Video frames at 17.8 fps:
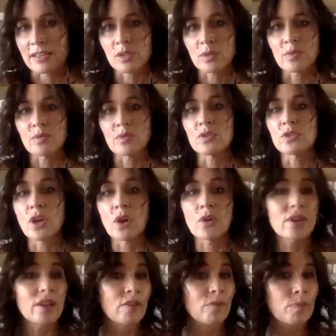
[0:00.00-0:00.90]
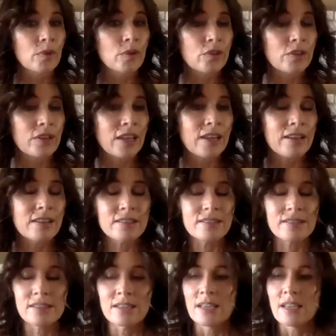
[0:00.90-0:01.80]
So if you don't have blue
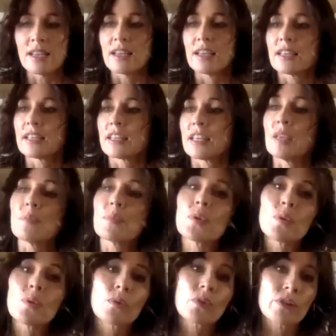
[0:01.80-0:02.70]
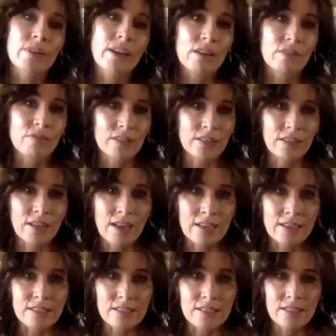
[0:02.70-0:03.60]
glass, keep your water out of the
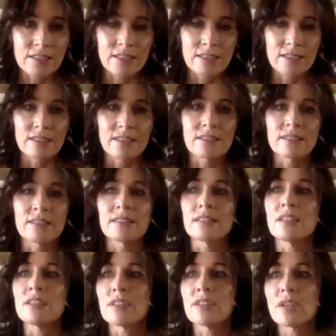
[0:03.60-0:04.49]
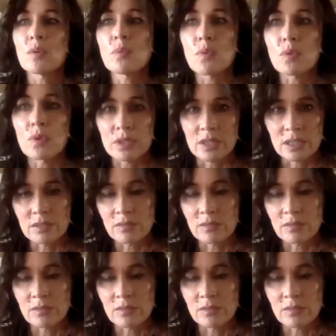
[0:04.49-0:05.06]
light. Living water,